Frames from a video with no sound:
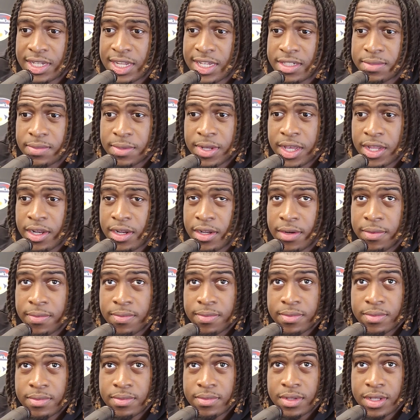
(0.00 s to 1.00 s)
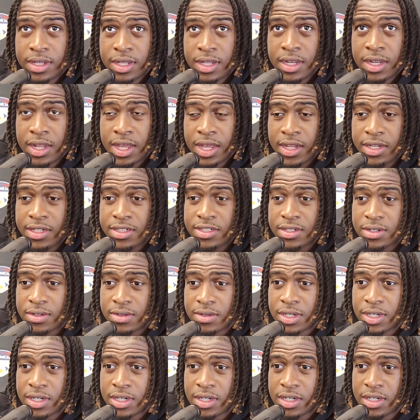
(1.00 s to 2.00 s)
it's the next man up.
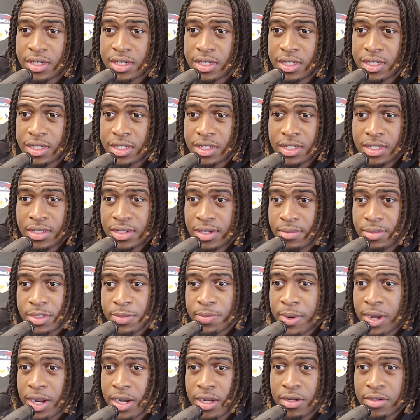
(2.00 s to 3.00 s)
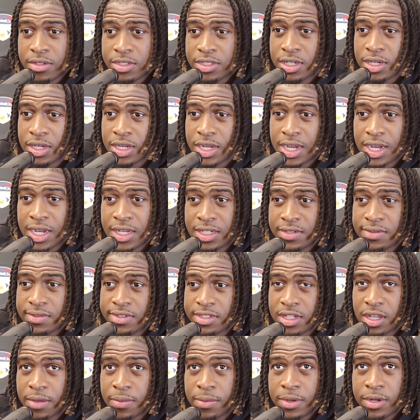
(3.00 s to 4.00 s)
I'm proud of those young guys
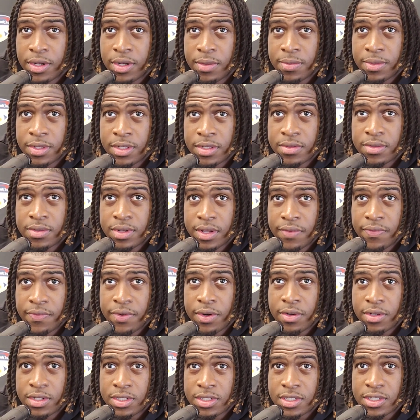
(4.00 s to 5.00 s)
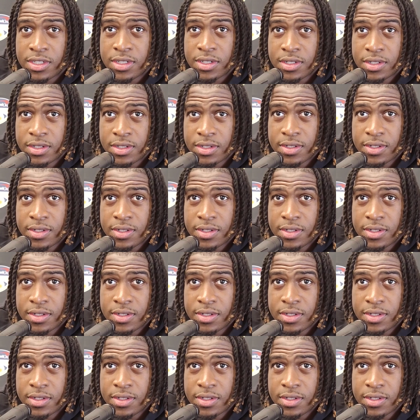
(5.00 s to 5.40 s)
for stepping up and focusing.